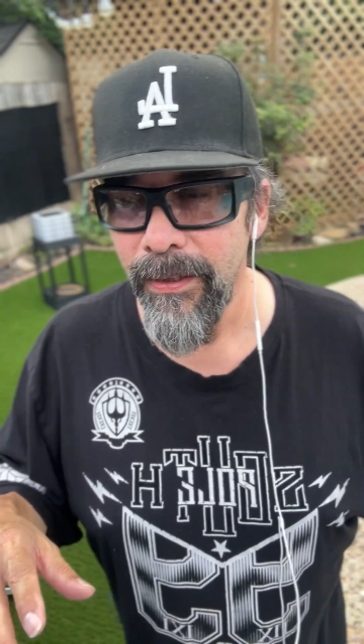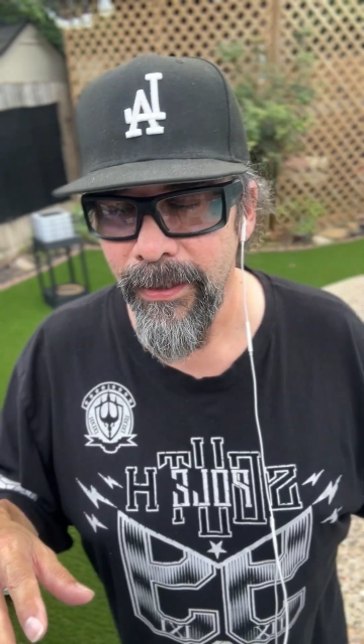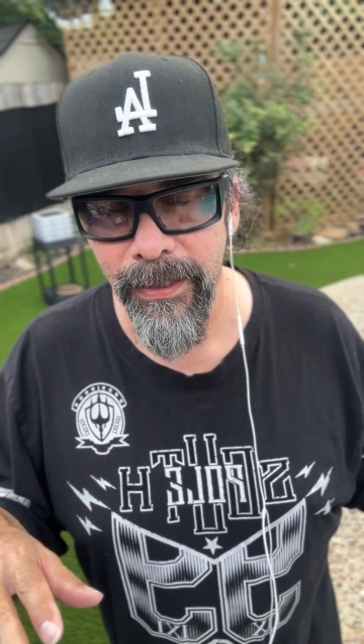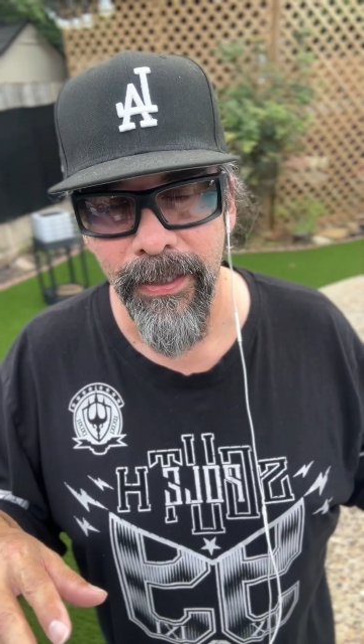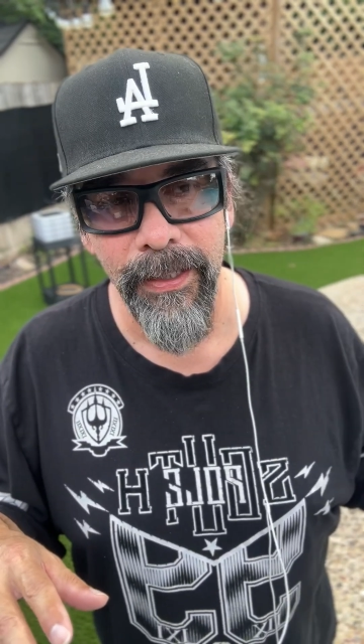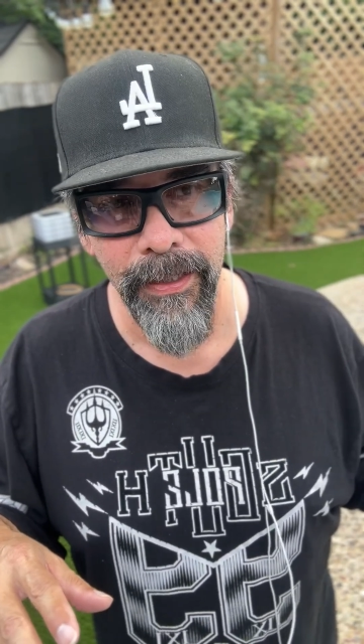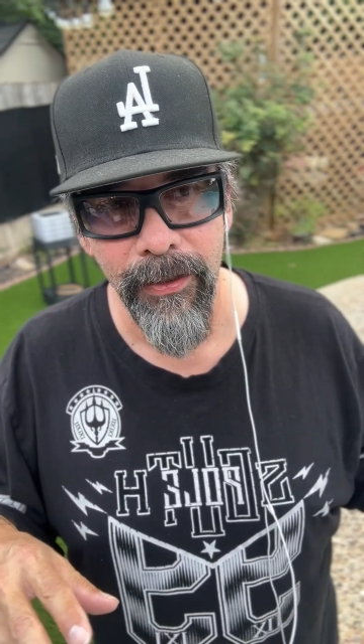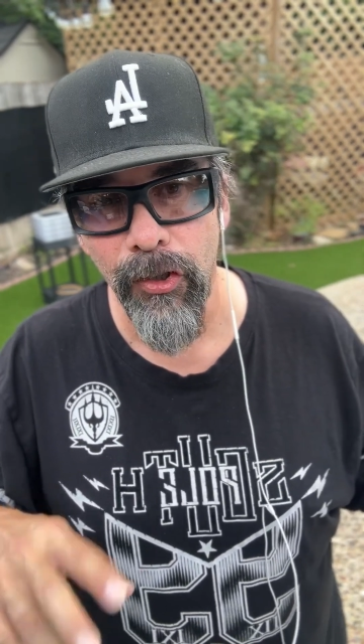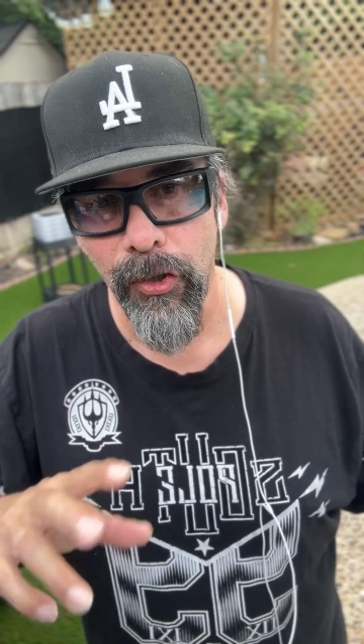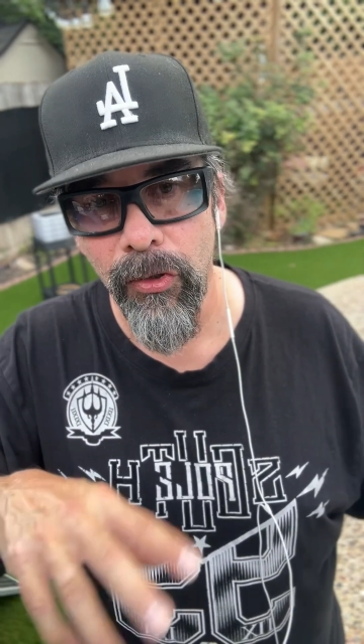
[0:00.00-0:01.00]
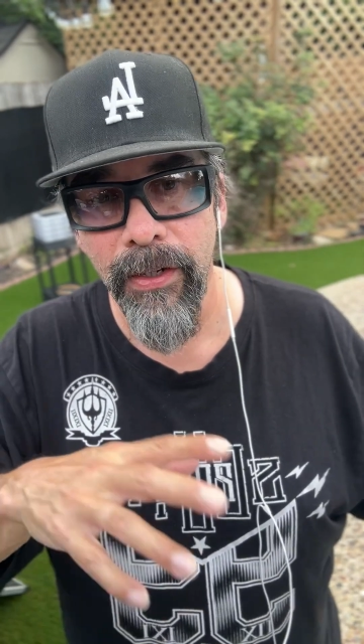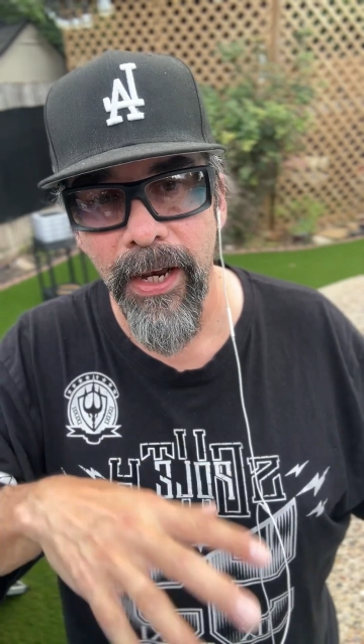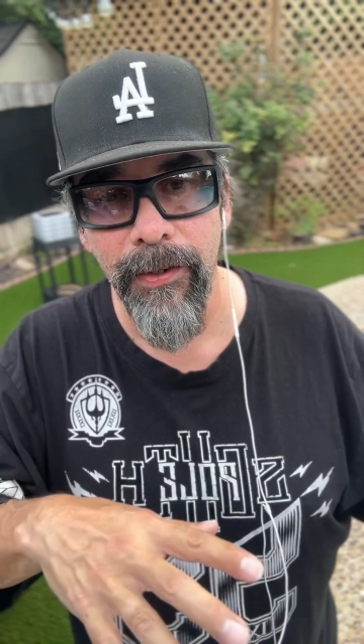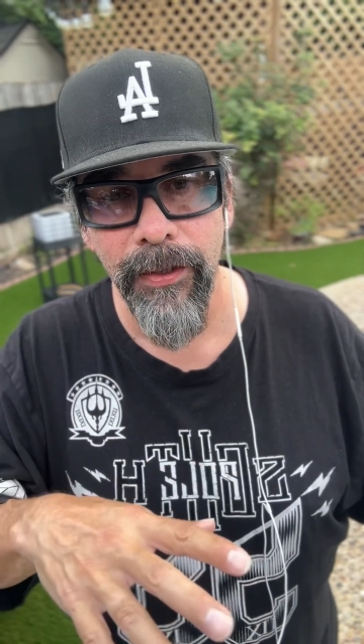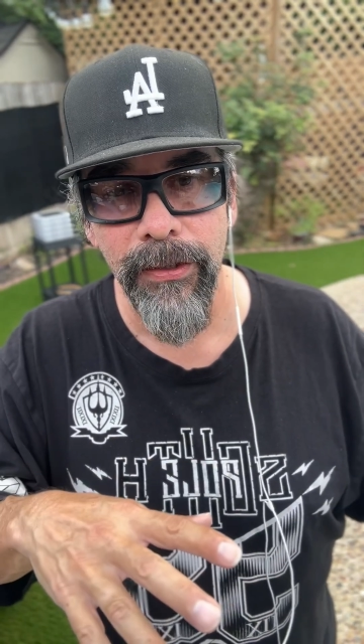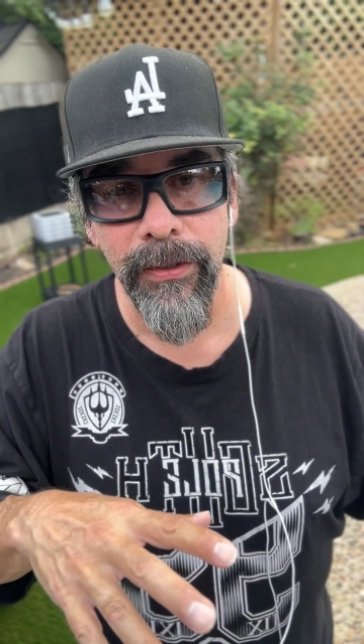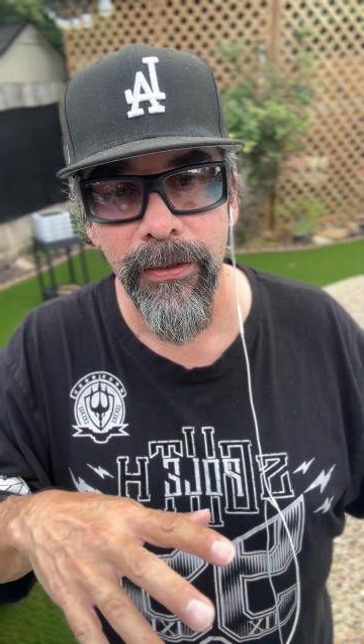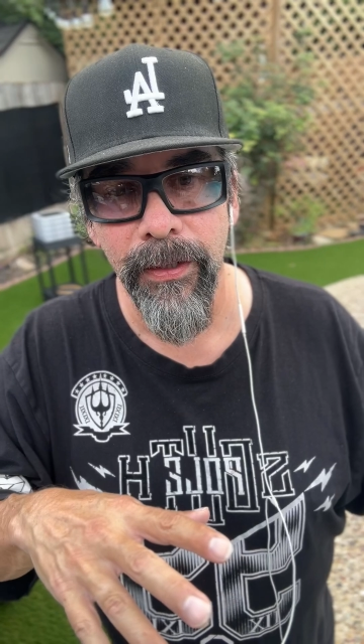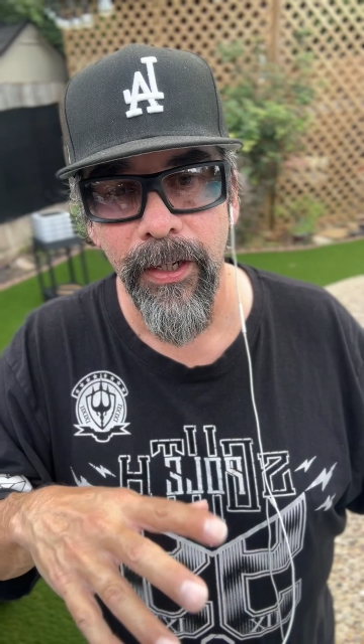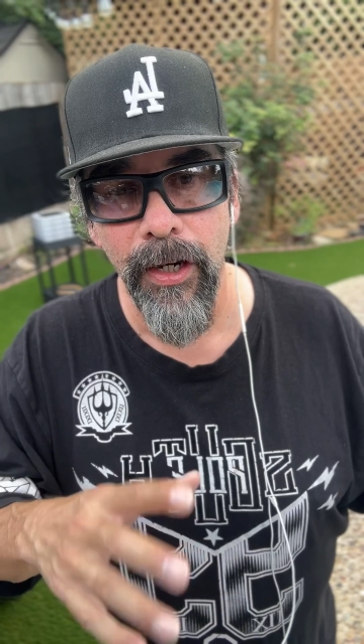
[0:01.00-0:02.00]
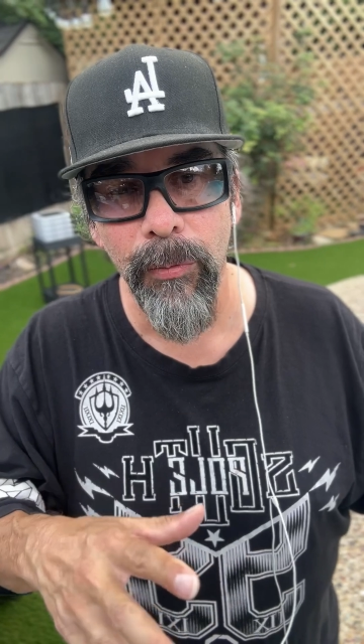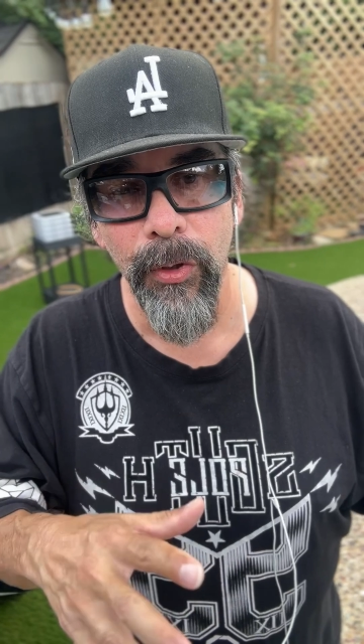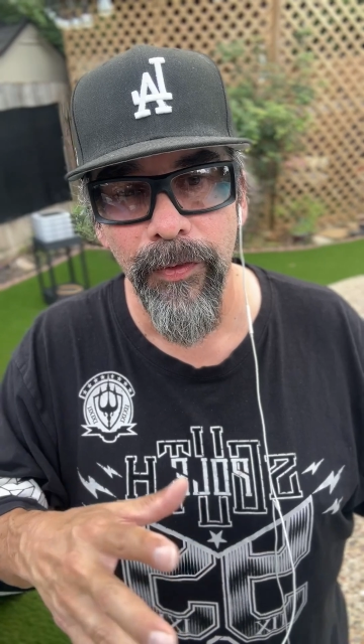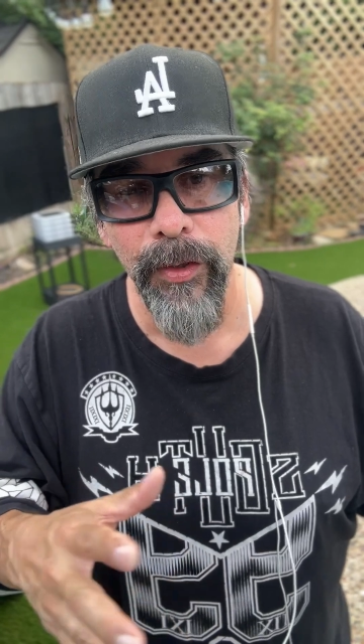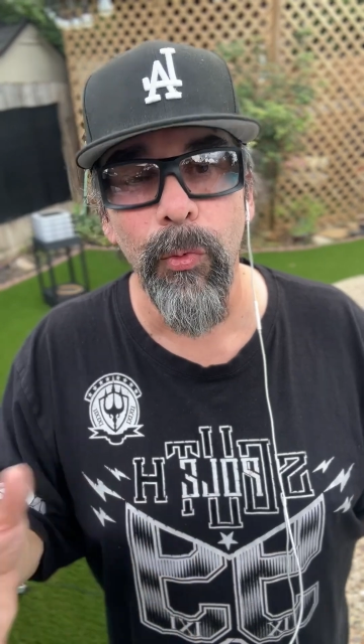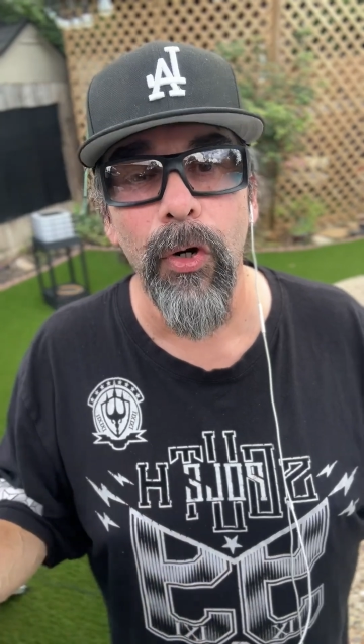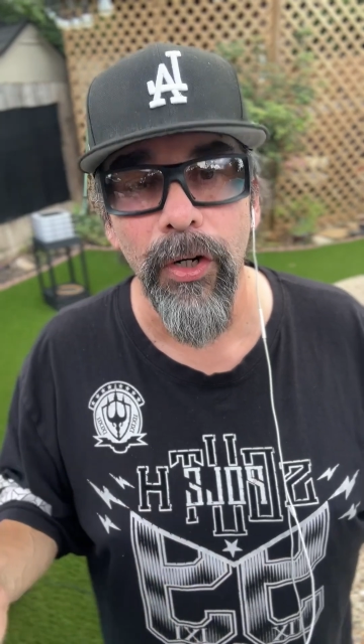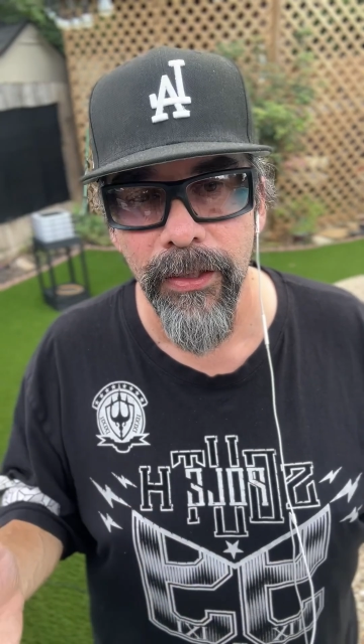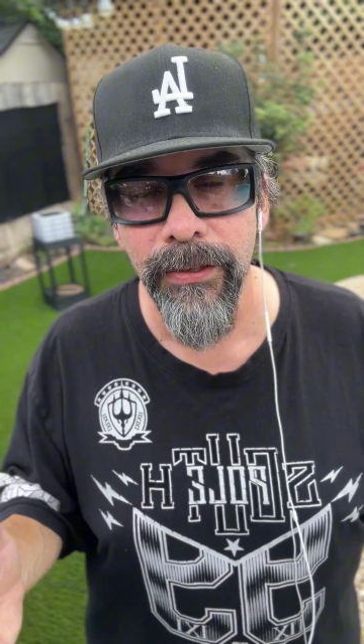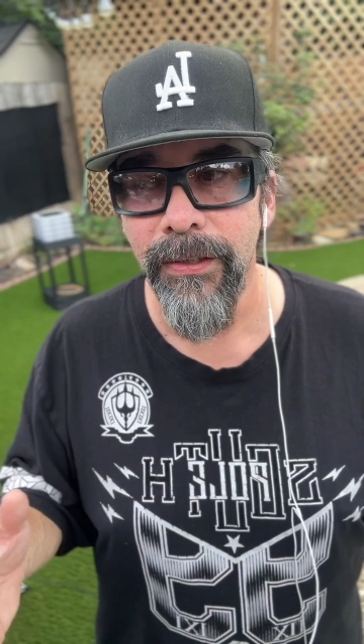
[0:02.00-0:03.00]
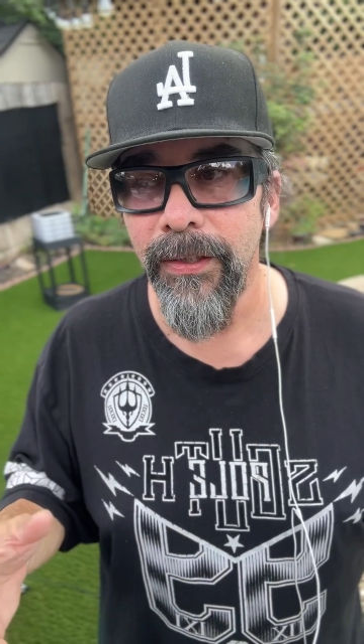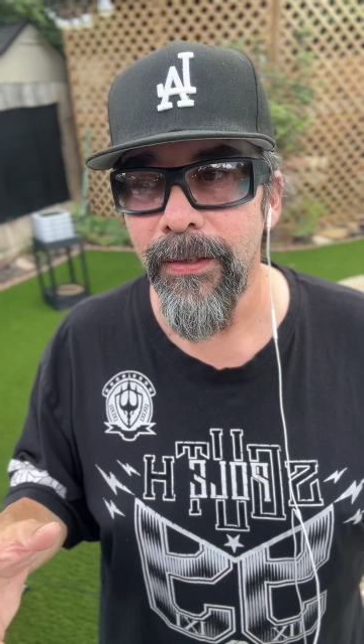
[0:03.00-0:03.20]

the girl character in our movie works.